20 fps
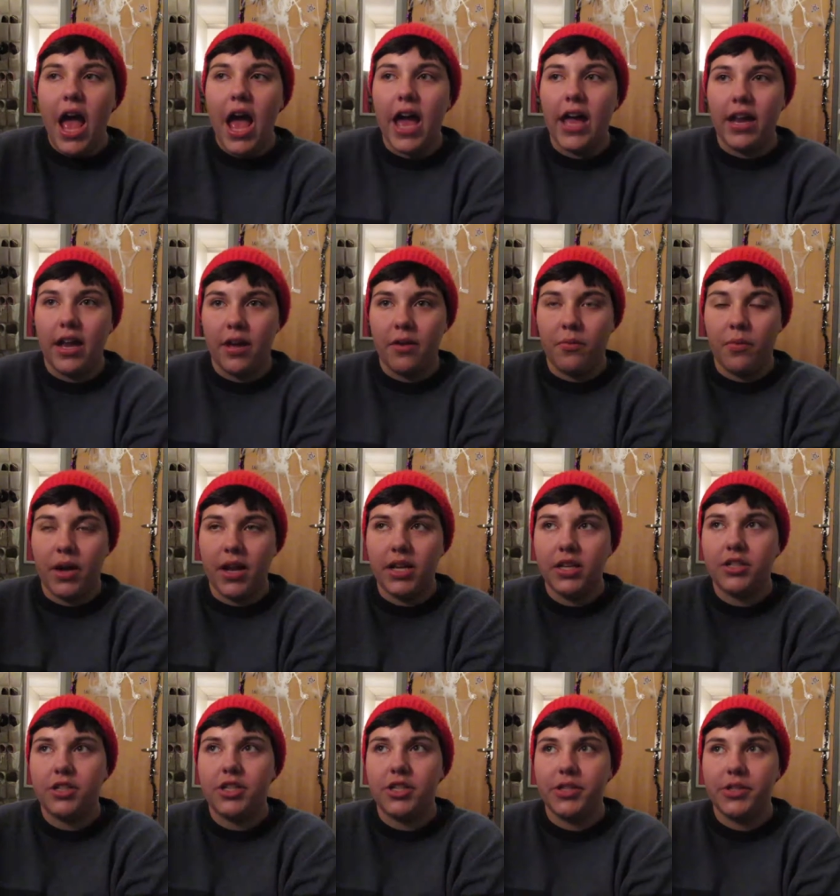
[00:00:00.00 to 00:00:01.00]
And I
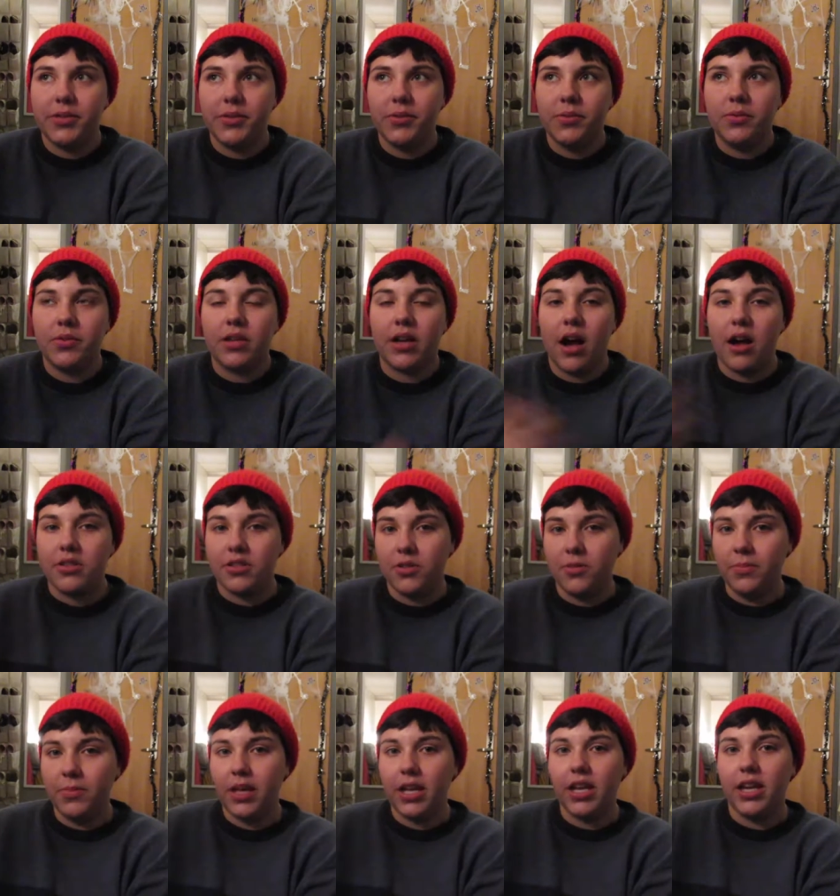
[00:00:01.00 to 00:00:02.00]
went to the
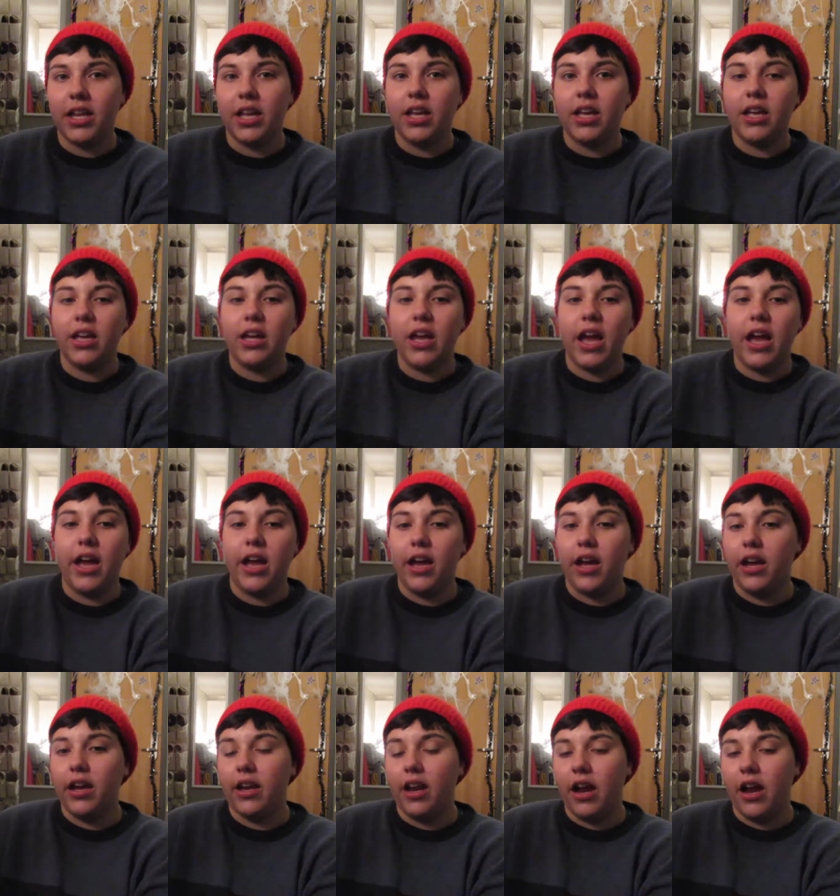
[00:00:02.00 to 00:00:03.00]
costume lady
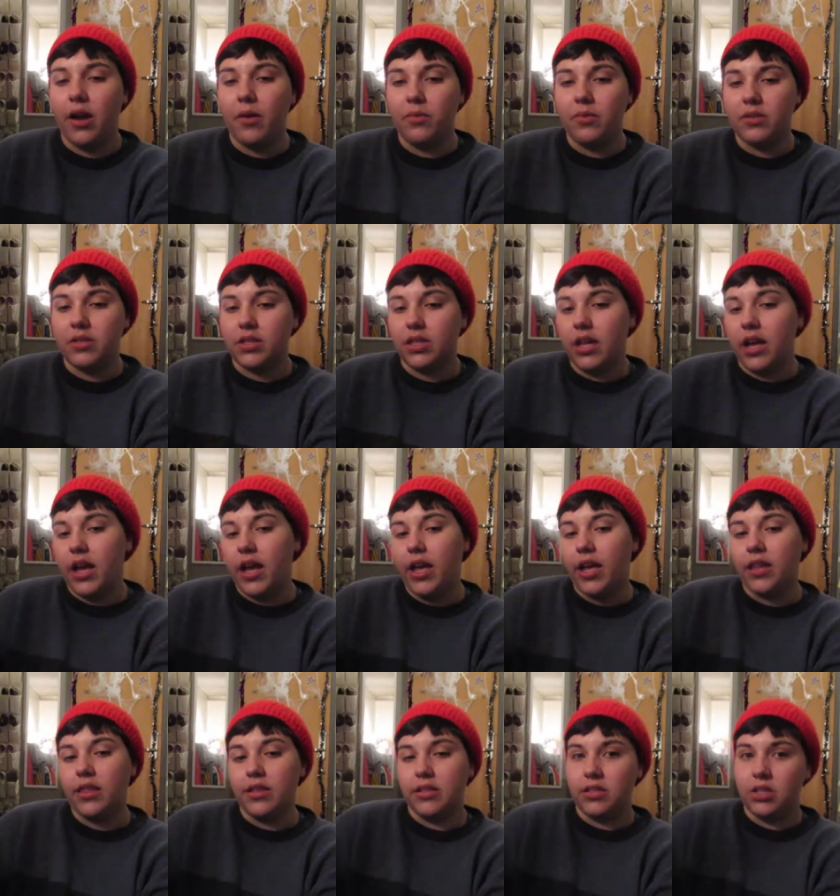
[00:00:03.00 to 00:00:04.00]
and I was
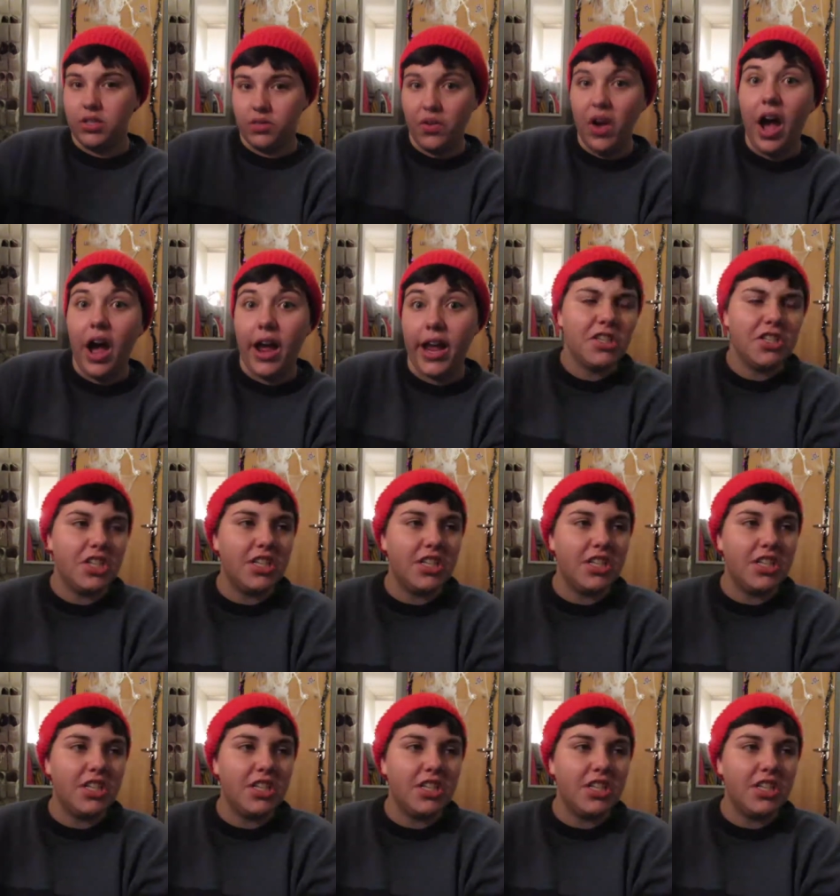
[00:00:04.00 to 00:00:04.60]
like, this is fine.